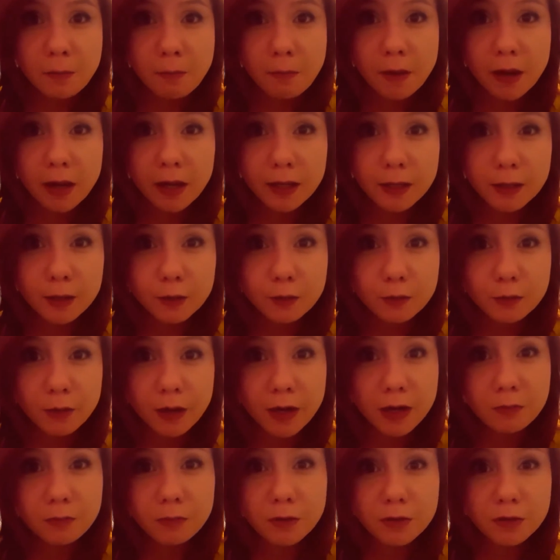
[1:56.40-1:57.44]
my
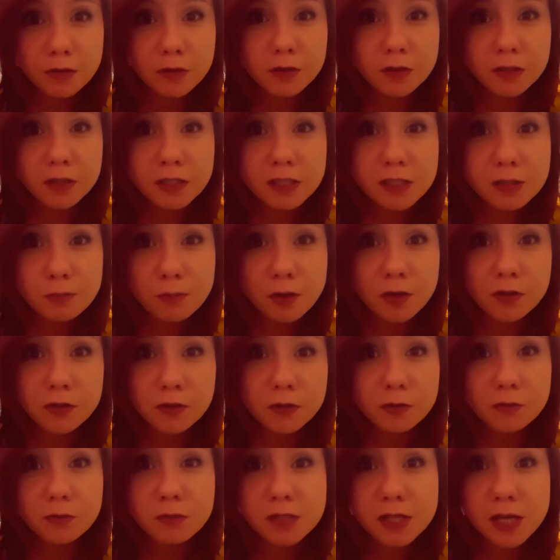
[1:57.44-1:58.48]
grandmother, his
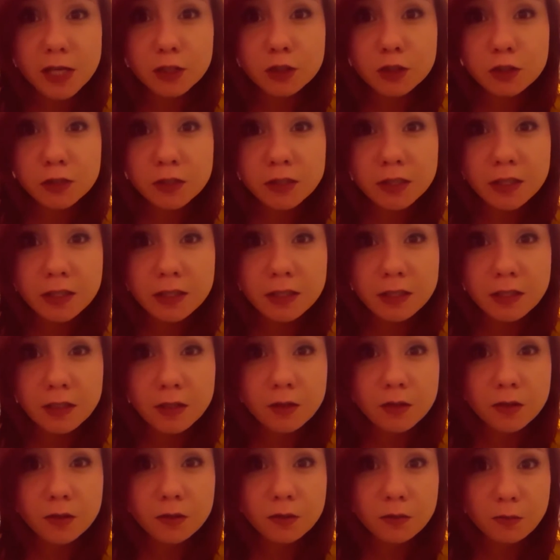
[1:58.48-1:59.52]
mother, was actually
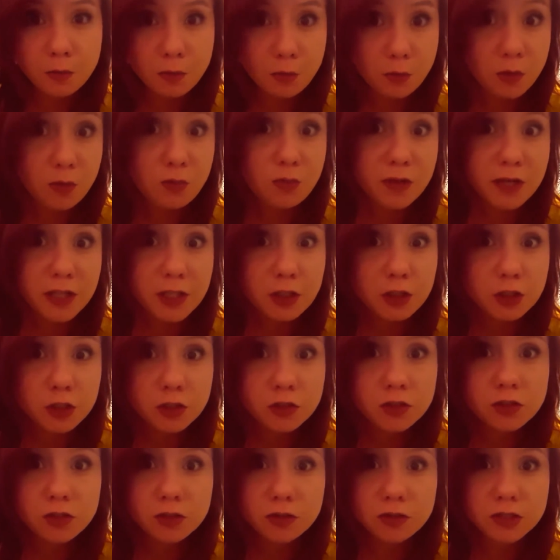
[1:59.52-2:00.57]
a, a witch.
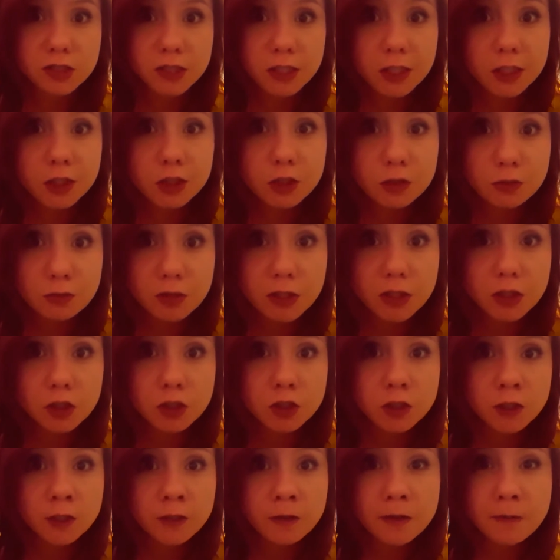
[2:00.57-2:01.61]
She was a kitchen
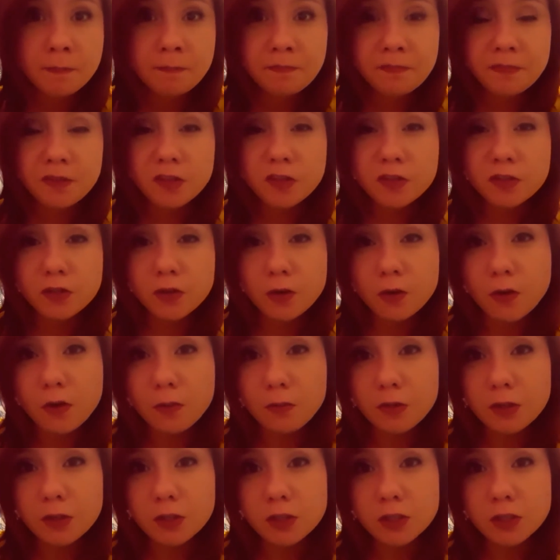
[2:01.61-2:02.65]
witch. So, I mean,